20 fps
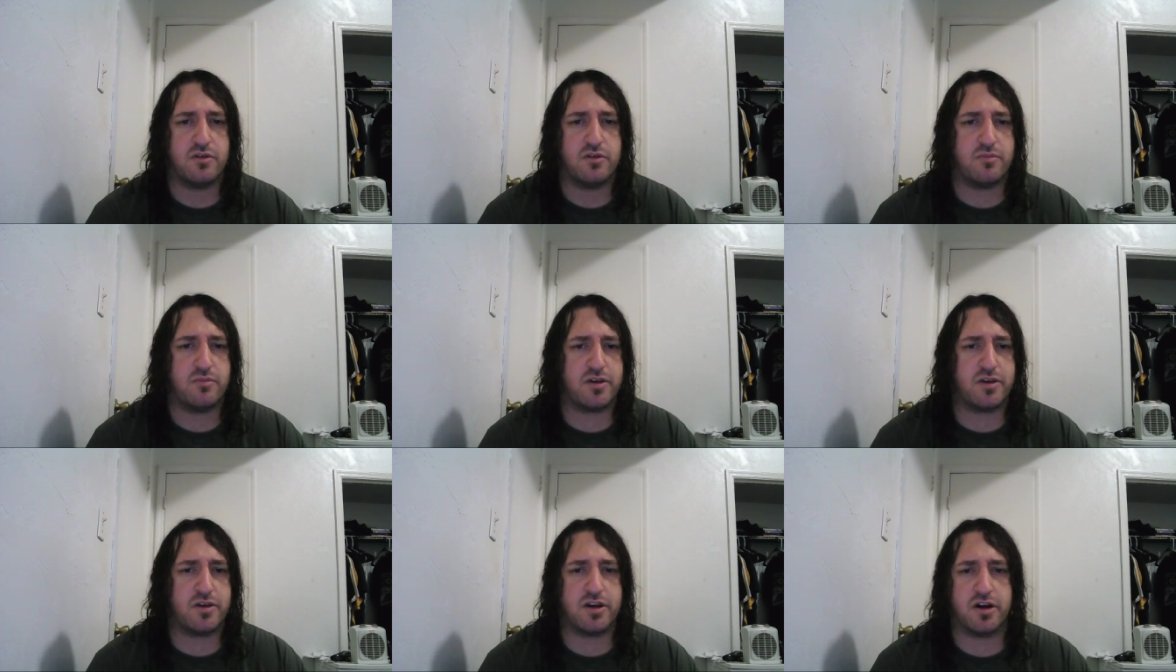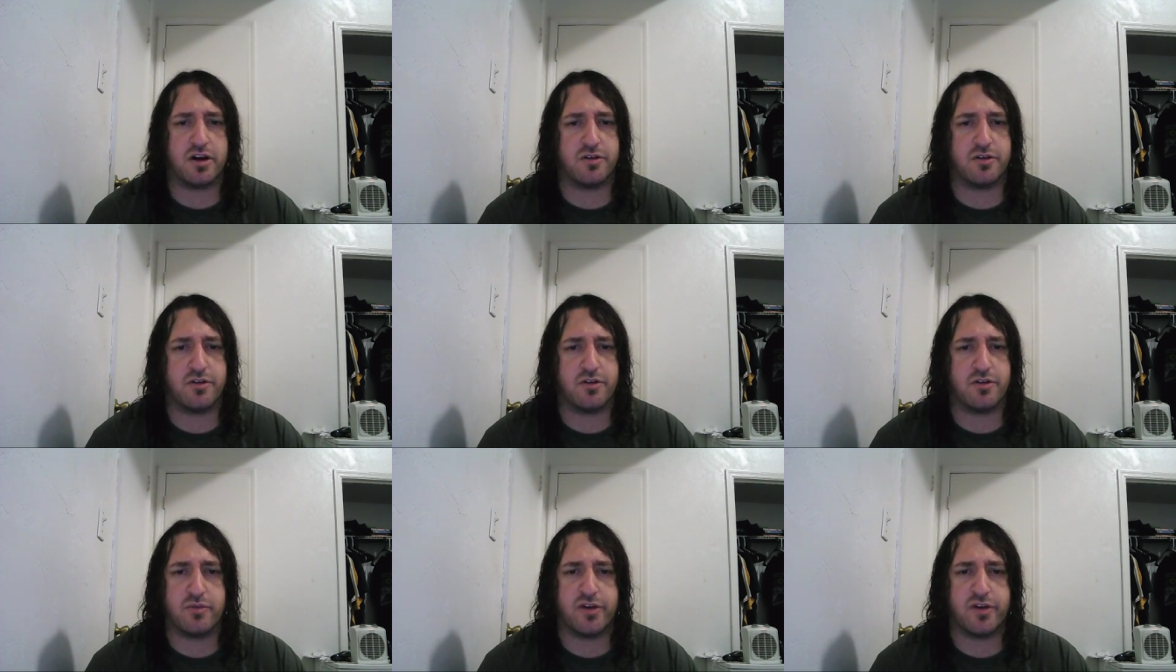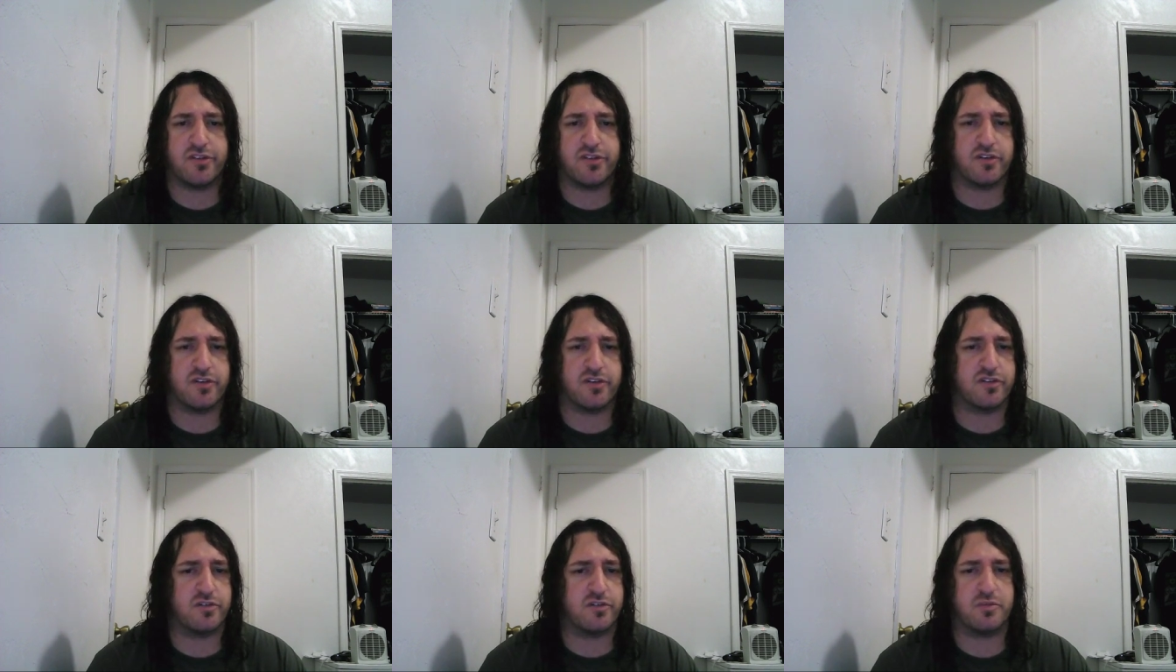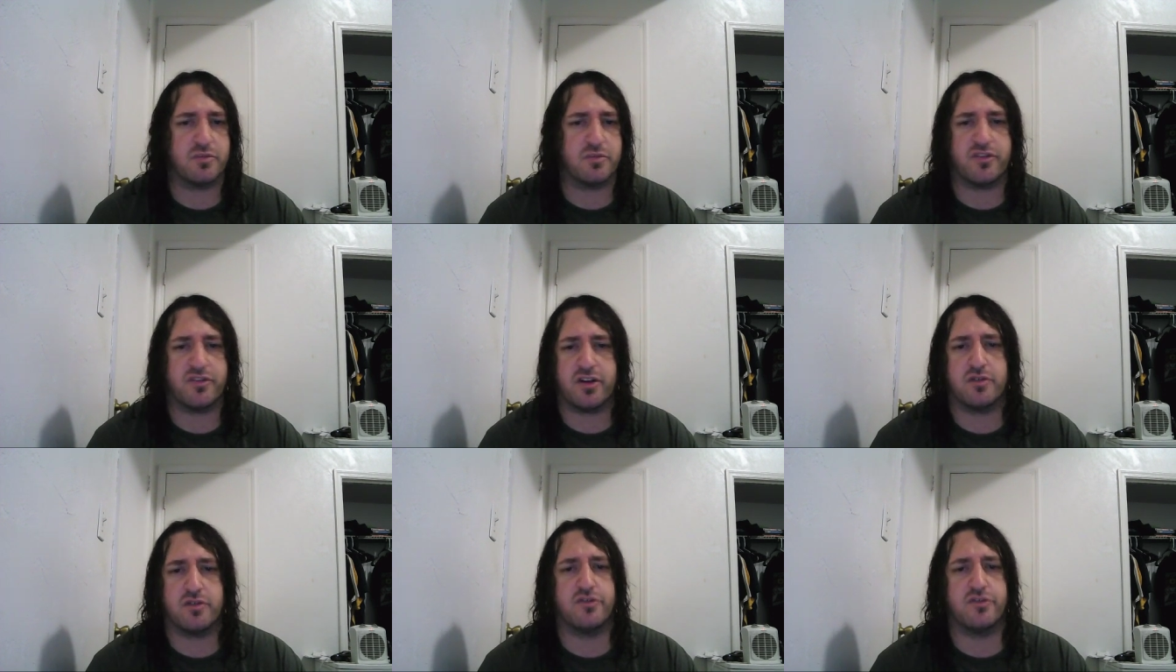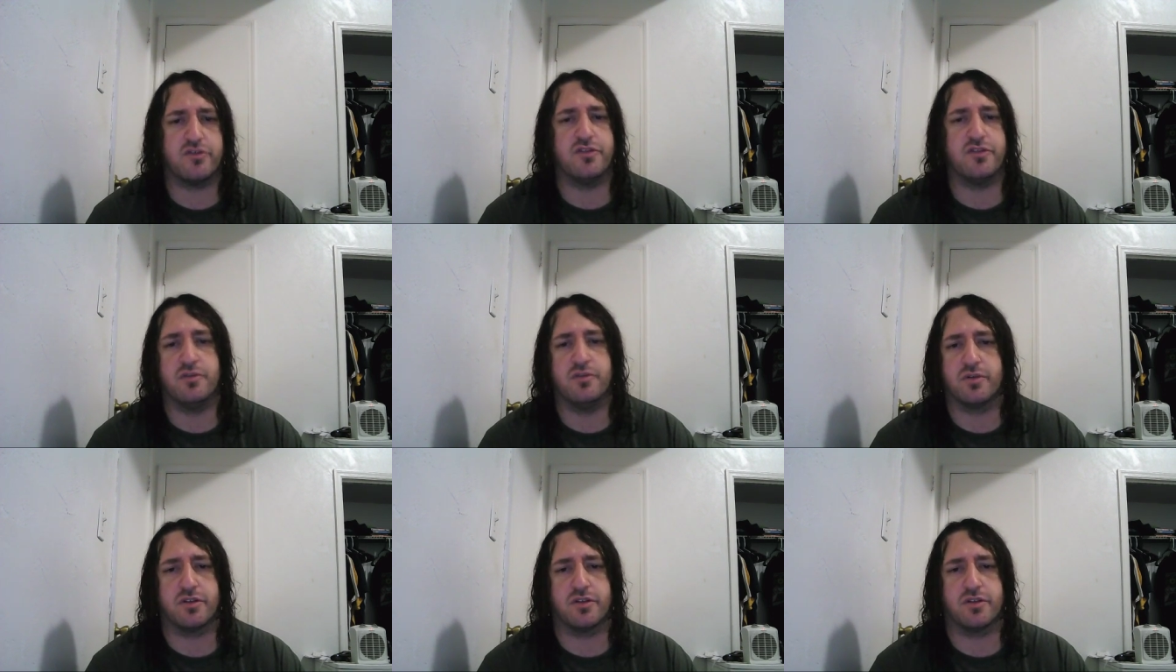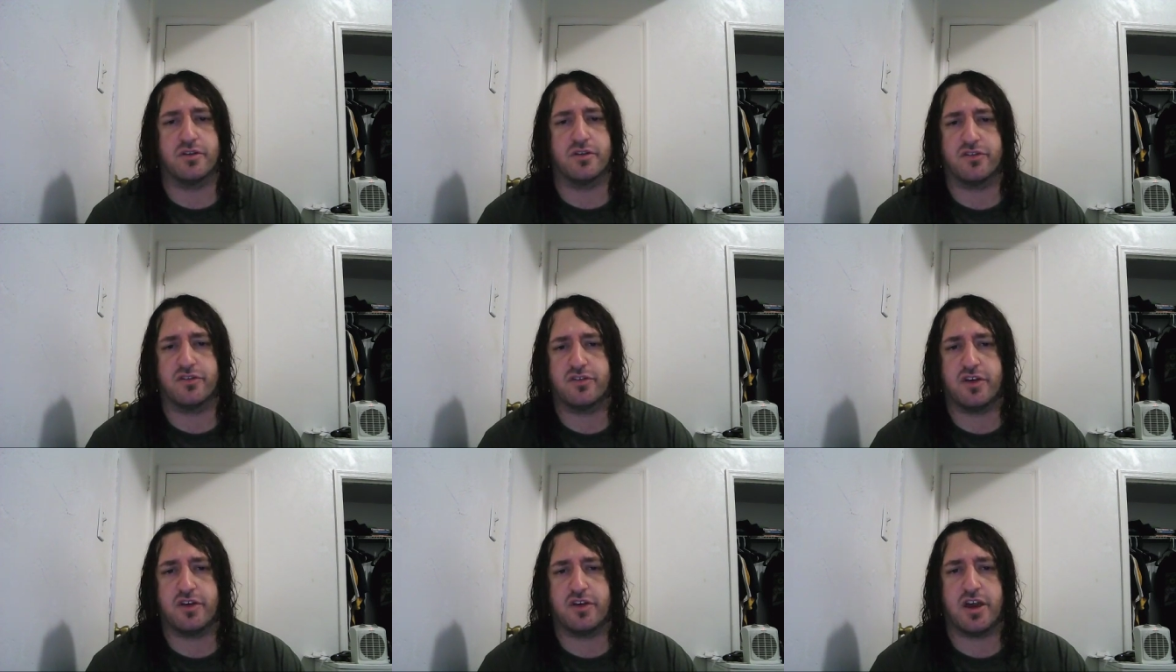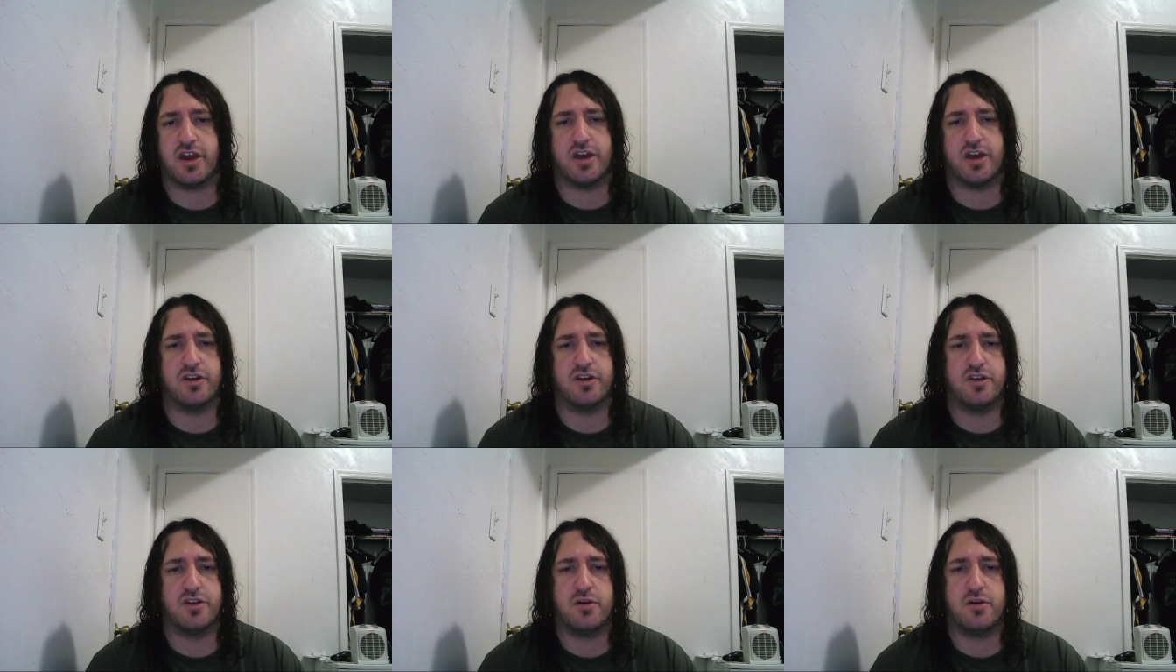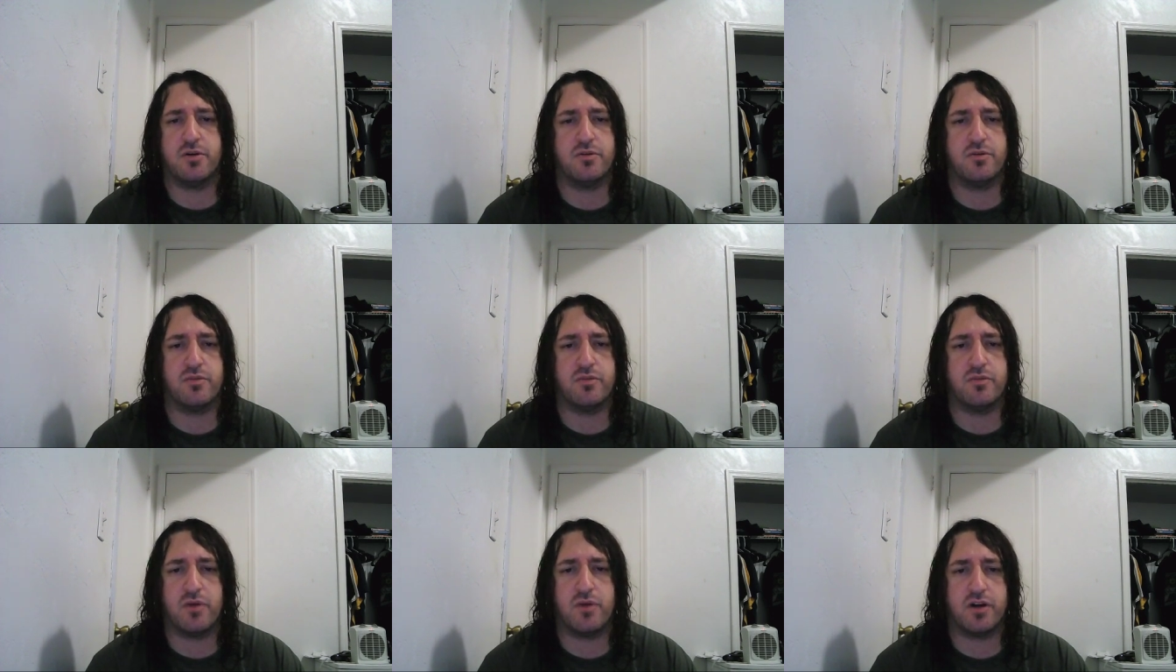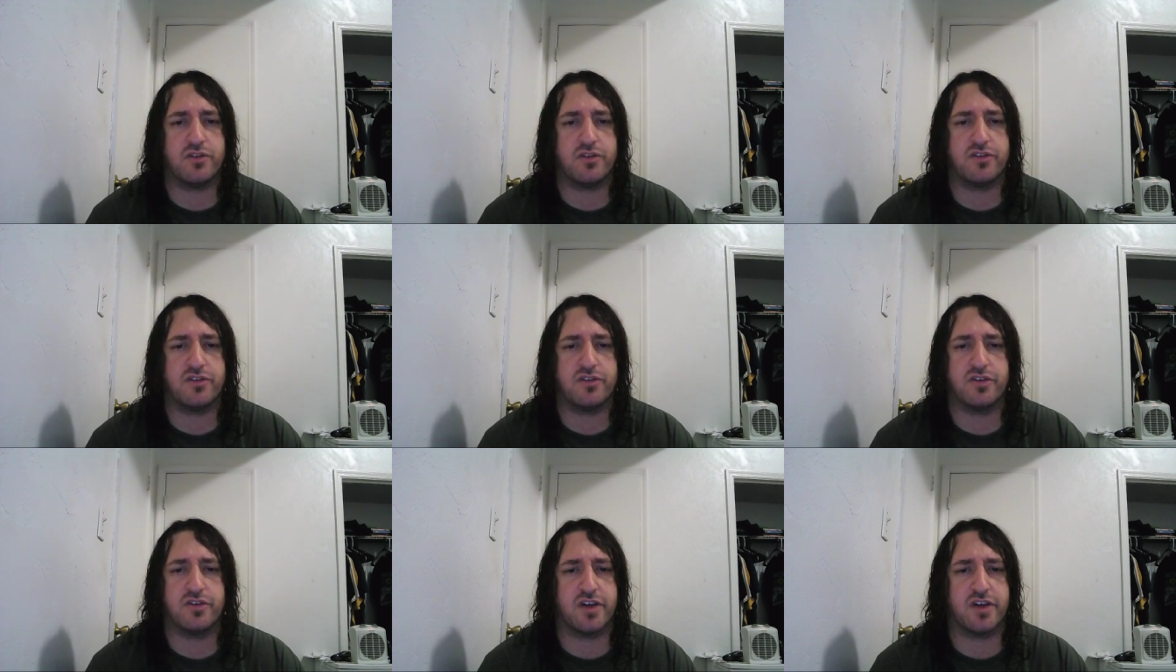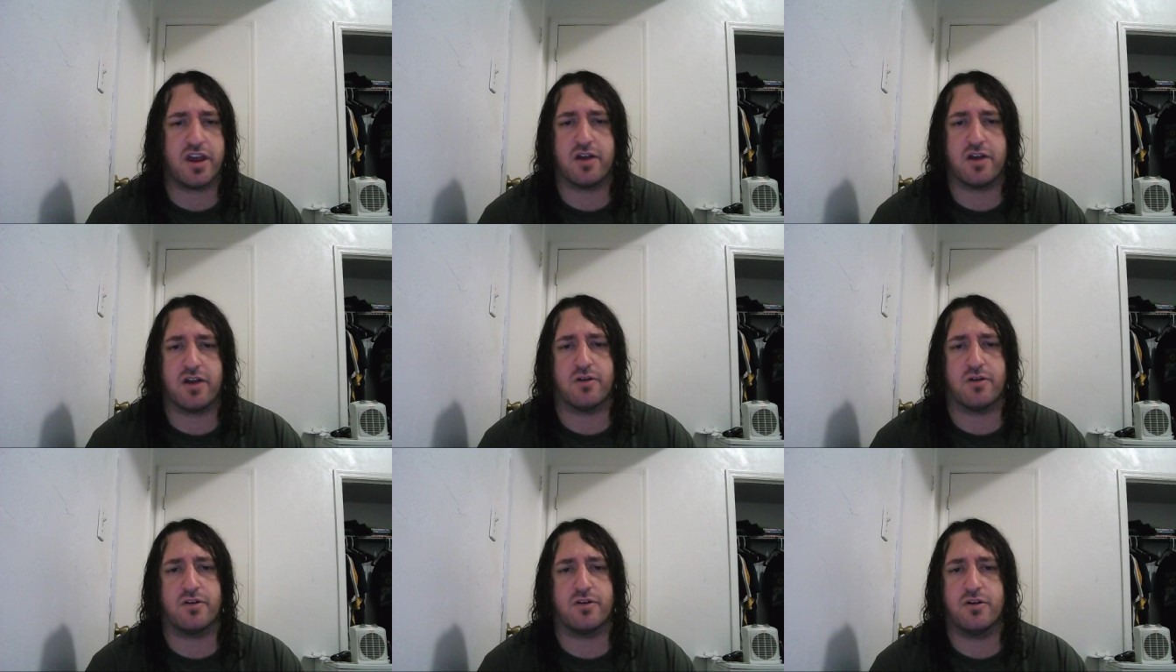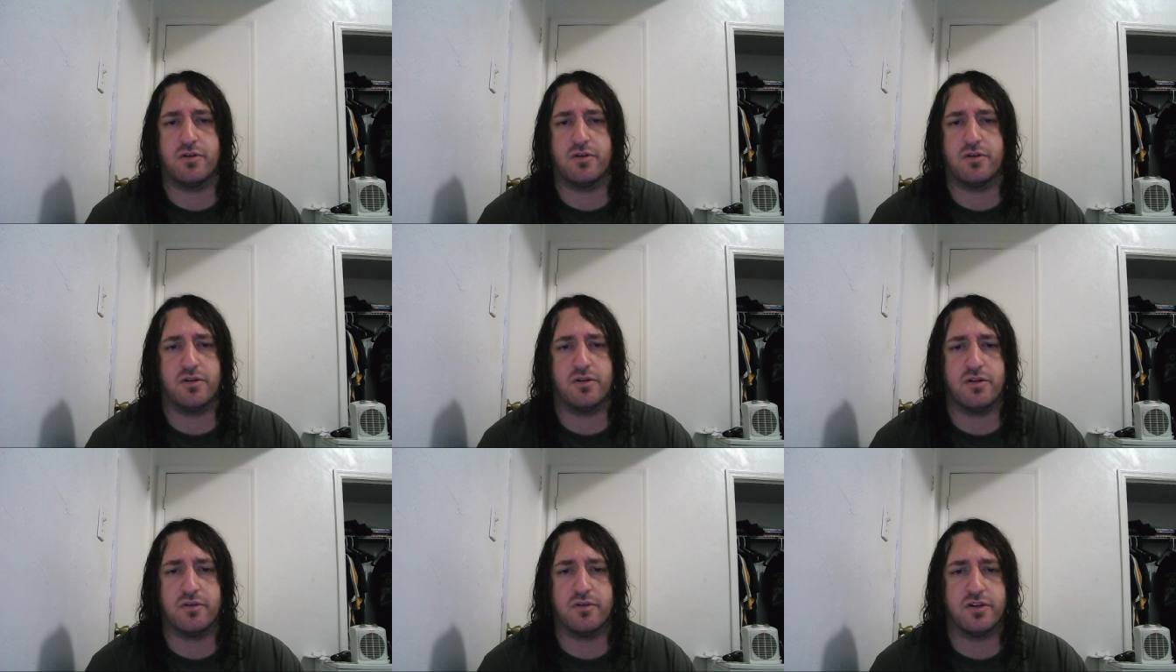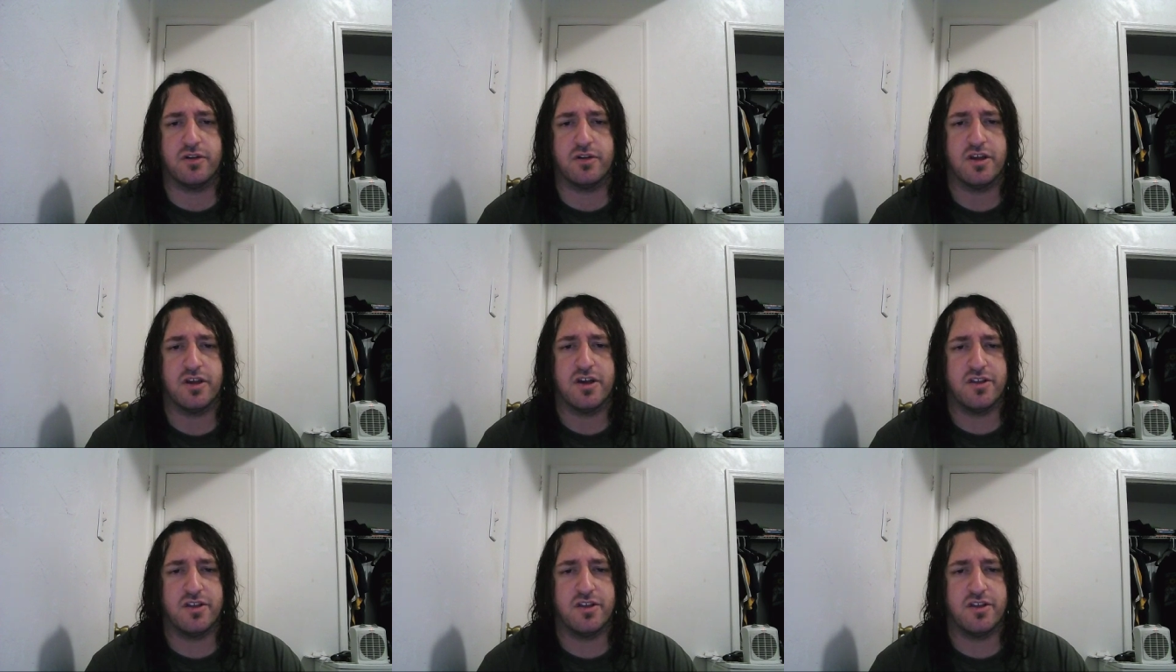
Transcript: "Oh my God, you're wasting so much energy doing this, and no one wants to care. No one.